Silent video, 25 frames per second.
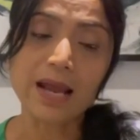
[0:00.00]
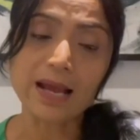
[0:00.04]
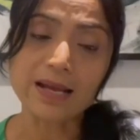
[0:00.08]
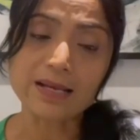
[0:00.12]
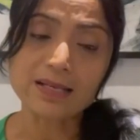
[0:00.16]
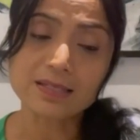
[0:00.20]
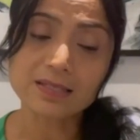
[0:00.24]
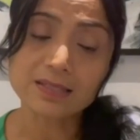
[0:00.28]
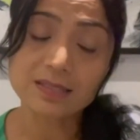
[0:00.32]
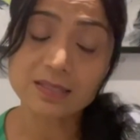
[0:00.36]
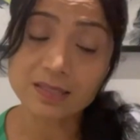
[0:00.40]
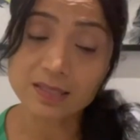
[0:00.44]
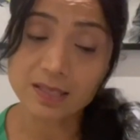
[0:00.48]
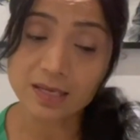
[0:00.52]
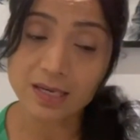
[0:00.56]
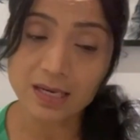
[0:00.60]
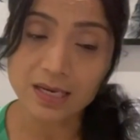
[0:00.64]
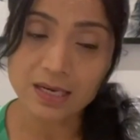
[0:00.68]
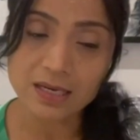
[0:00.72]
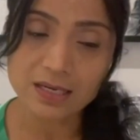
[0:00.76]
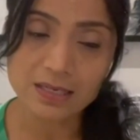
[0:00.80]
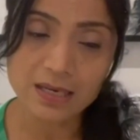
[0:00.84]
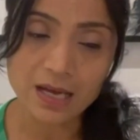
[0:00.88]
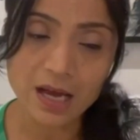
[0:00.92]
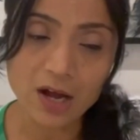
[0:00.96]
Next
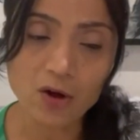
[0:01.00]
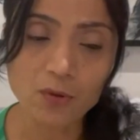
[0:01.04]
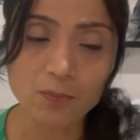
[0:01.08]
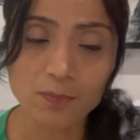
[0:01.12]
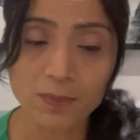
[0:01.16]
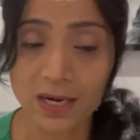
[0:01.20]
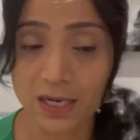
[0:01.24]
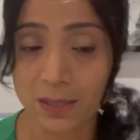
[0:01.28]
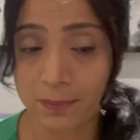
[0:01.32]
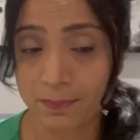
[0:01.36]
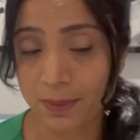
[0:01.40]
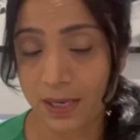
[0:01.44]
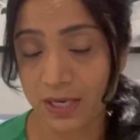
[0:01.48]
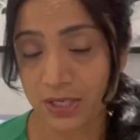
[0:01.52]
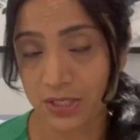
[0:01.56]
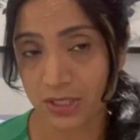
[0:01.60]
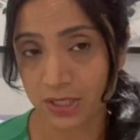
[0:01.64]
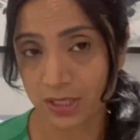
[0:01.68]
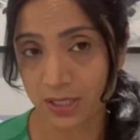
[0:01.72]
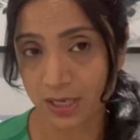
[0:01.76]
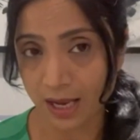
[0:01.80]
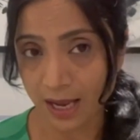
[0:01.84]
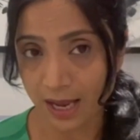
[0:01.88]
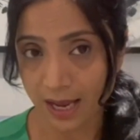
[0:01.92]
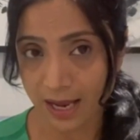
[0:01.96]
screen now, blood
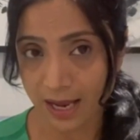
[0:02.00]
pressure